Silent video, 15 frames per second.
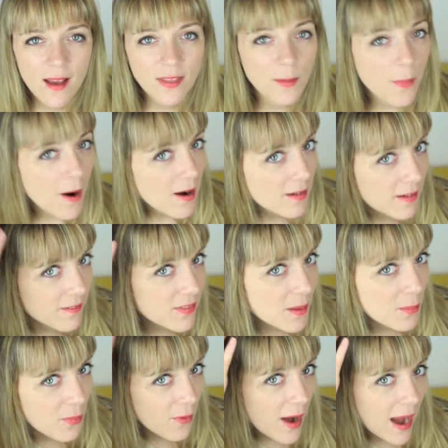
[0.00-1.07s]
the part of the
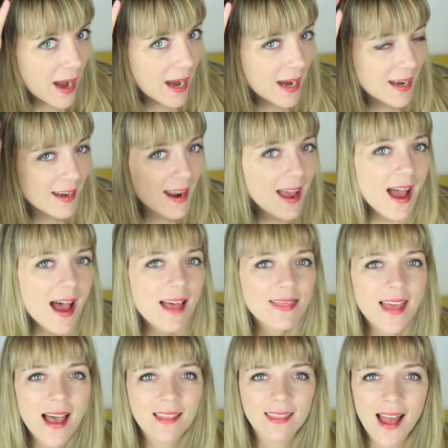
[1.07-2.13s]
brain
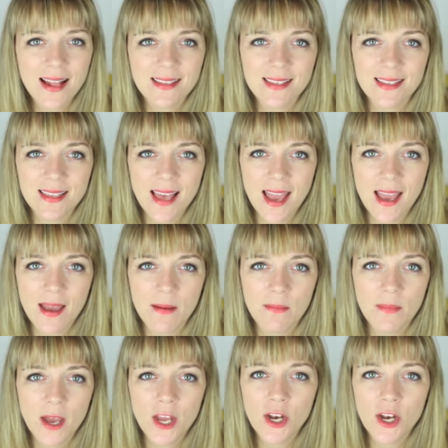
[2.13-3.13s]
that lets them